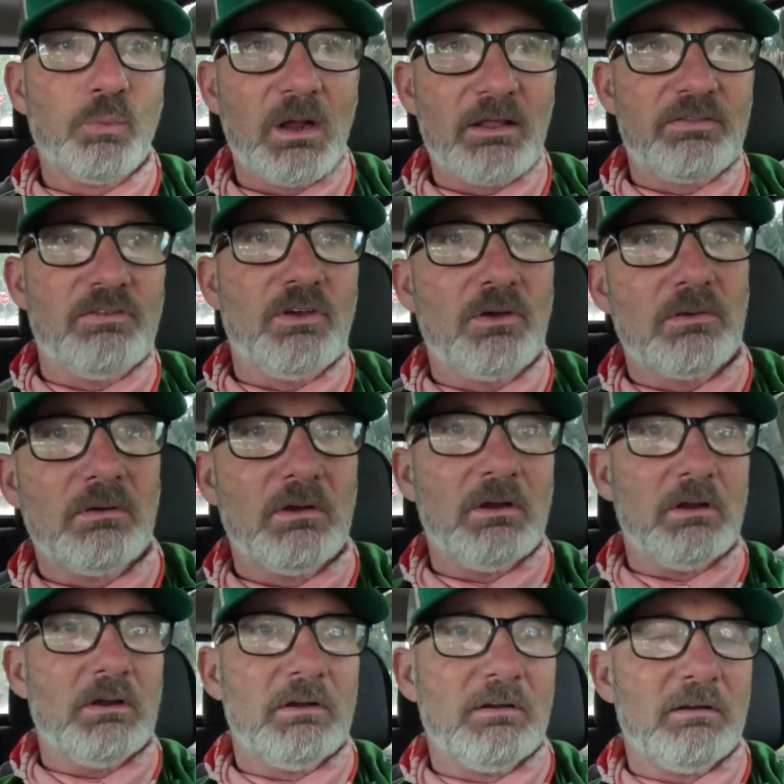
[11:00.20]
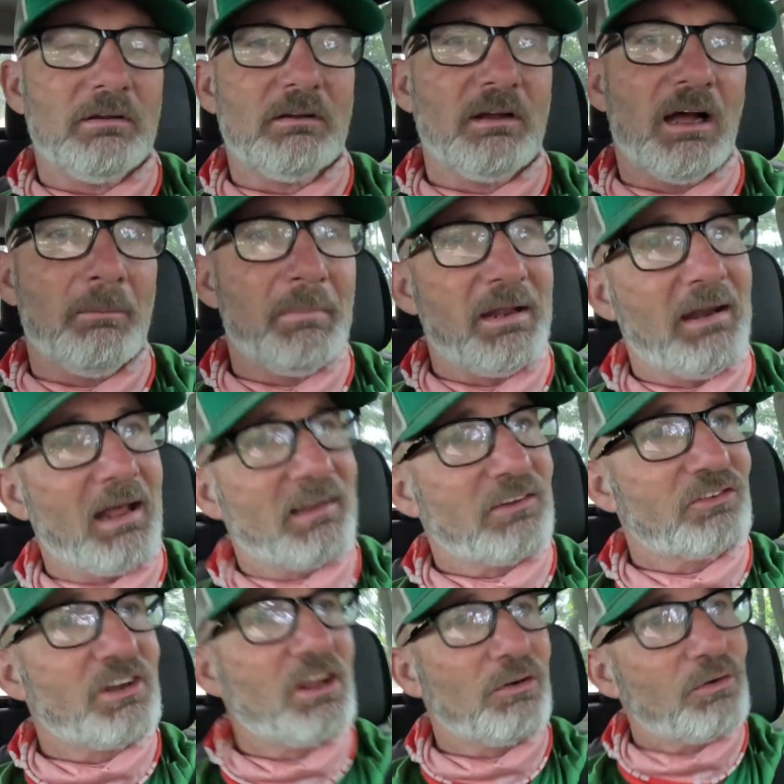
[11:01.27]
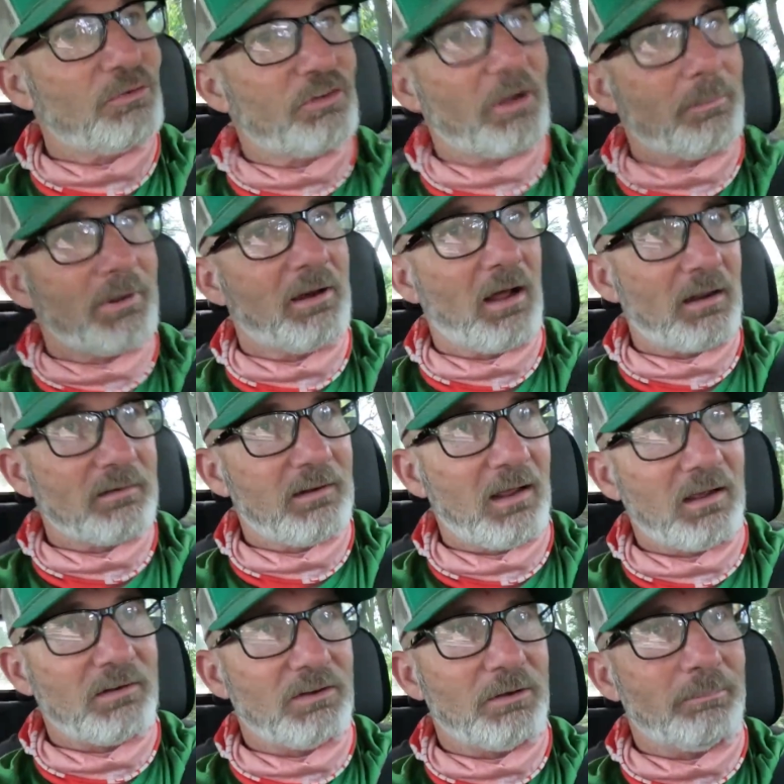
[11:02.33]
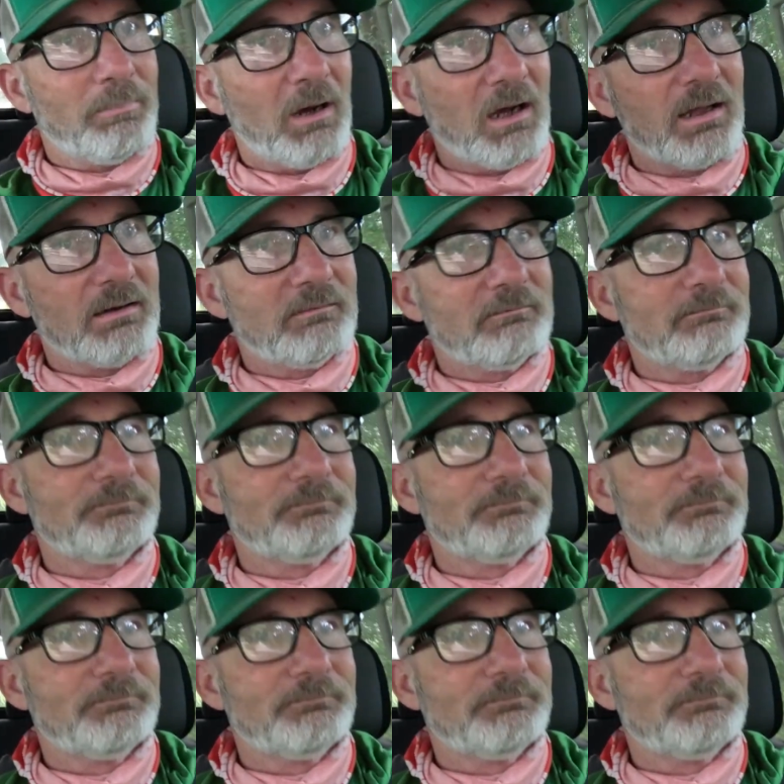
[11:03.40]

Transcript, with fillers: with you, I mean they can still do something and not tell you, but